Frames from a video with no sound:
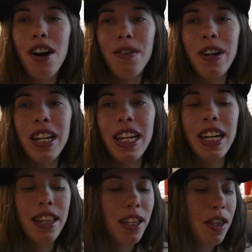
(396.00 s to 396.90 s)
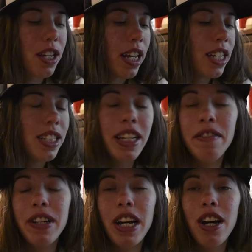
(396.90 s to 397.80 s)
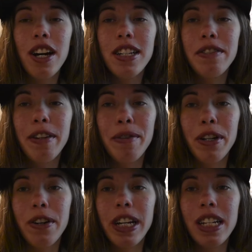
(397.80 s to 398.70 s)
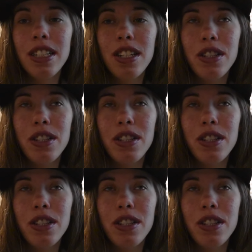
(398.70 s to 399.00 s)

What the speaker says: Alrighty, and then the next gift I got is from the Grays.